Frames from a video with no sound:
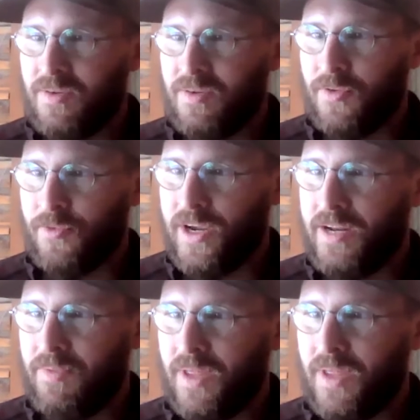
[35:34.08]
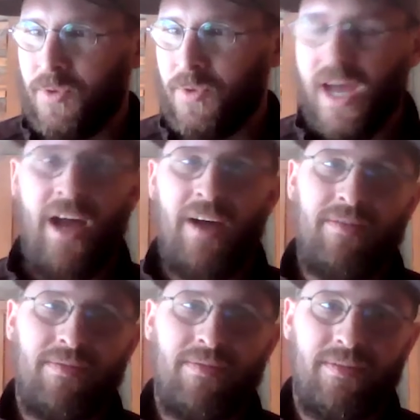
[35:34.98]
the freedom that we
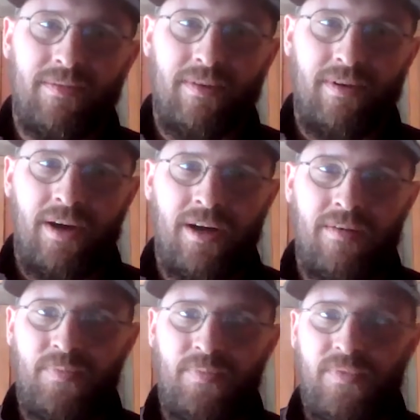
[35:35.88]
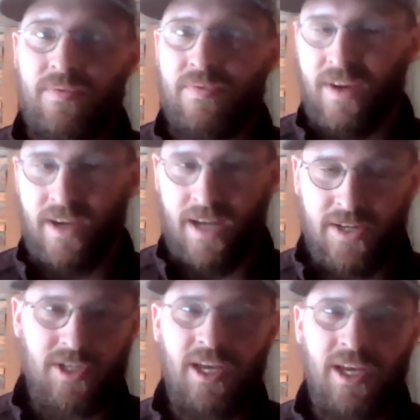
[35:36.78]
have
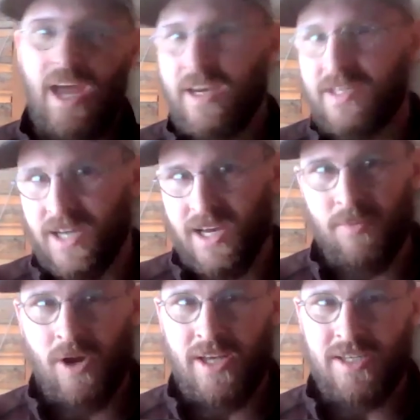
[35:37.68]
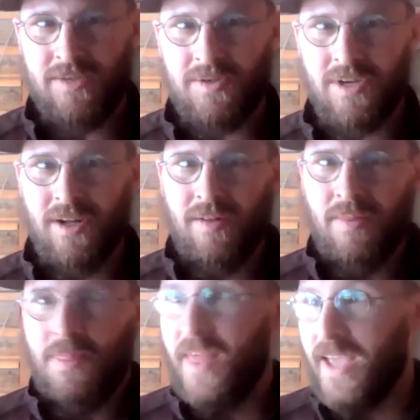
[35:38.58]
financially and time-wise,
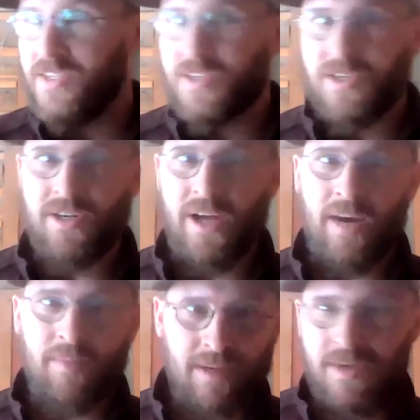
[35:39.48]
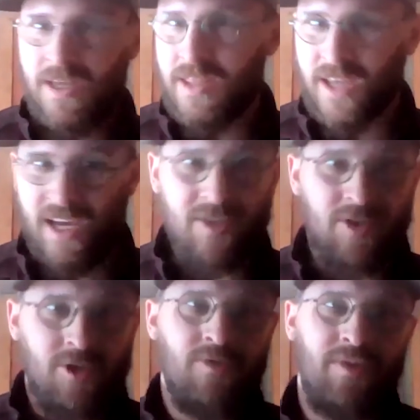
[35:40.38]
thanks to Airbnb,
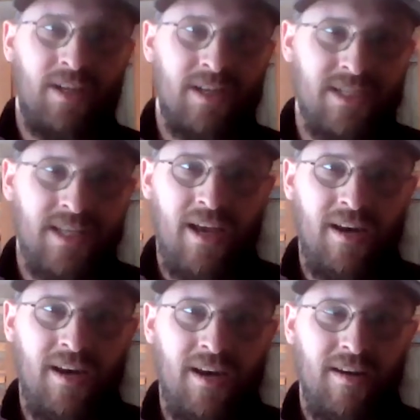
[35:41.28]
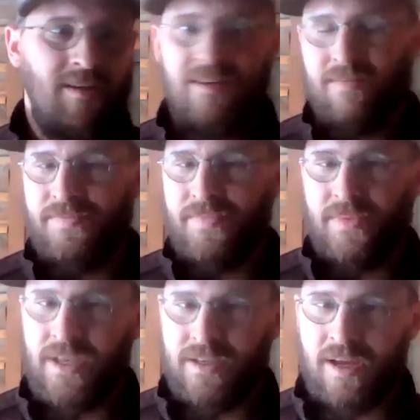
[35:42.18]
thanks to real estate,
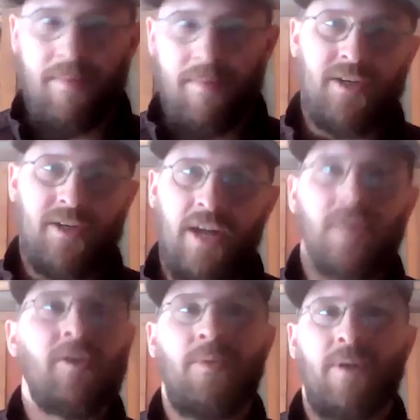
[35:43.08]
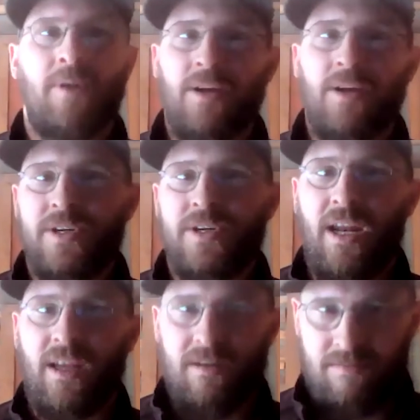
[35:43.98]
is unmatched. I don't know where else you can
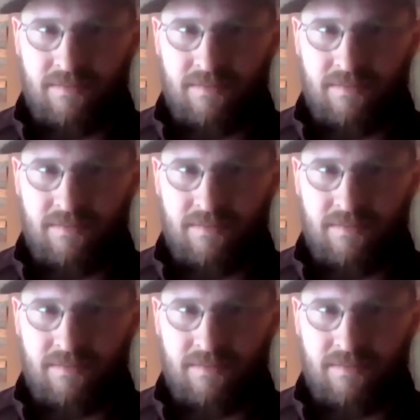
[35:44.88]
get it.